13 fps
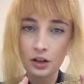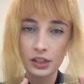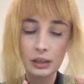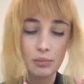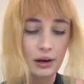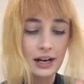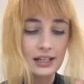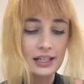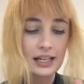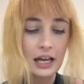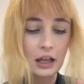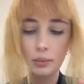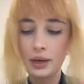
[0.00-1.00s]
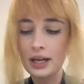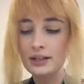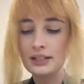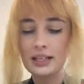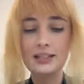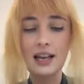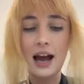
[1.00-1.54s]
on the branding
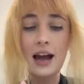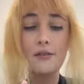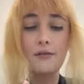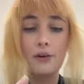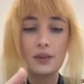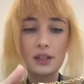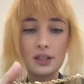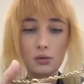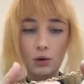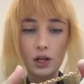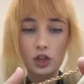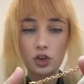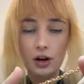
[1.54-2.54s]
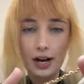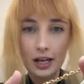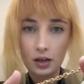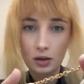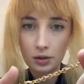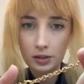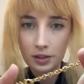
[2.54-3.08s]
element aside from this one
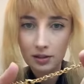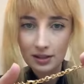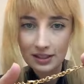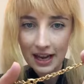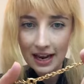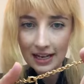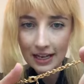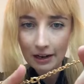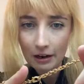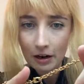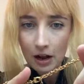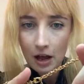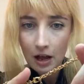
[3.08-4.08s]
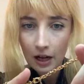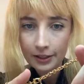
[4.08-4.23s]
triangle to the side here.